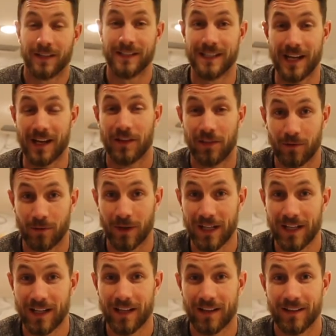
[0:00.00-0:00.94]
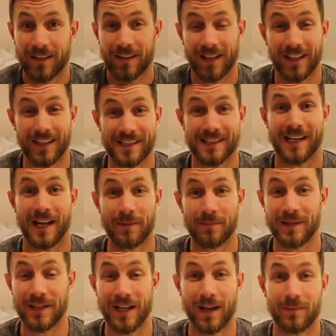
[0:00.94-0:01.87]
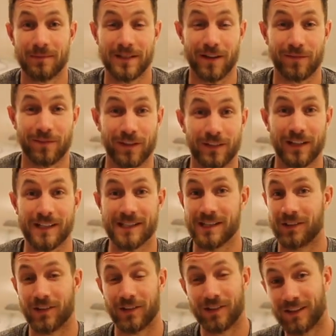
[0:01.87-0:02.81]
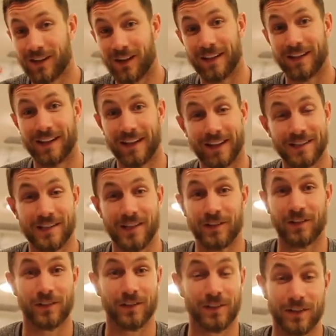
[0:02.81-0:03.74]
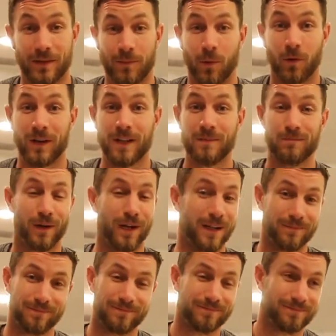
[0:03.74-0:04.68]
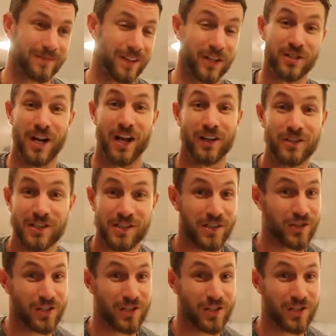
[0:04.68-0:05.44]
Day 3, it is 10 p.m. Definitely a lesson learned. Gotta get it done early in the morning, but a challenge is a